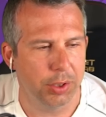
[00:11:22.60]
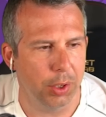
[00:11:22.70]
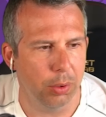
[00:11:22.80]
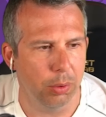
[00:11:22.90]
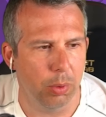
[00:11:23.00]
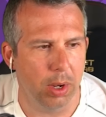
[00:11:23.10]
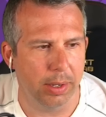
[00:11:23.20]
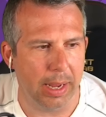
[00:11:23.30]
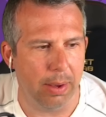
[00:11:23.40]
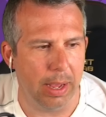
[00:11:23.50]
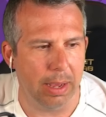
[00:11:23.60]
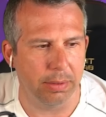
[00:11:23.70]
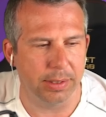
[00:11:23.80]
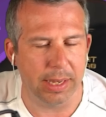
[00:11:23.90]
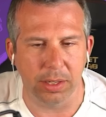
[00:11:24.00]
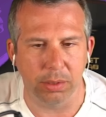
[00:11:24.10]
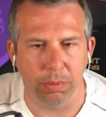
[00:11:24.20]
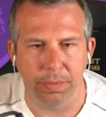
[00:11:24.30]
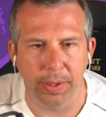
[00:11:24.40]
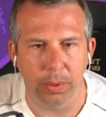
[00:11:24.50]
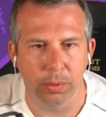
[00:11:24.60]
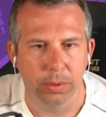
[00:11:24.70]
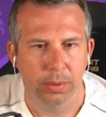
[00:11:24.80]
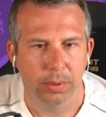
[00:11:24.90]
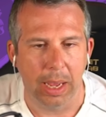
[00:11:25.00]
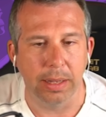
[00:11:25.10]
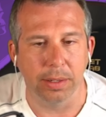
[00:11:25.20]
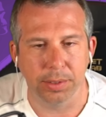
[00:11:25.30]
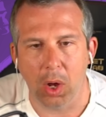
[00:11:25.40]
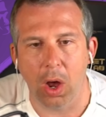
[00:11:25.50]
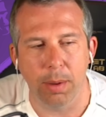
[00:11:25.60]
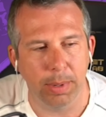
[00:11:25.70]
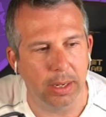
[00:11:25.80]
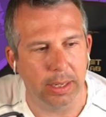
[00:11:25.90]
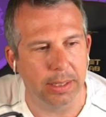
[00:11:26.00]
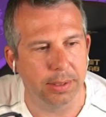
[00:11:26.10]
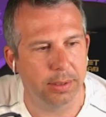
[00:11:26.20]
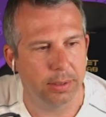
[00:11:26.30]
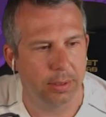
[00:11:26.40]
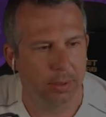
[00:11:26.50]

to work out how the sounds will feel and the timing, I guess.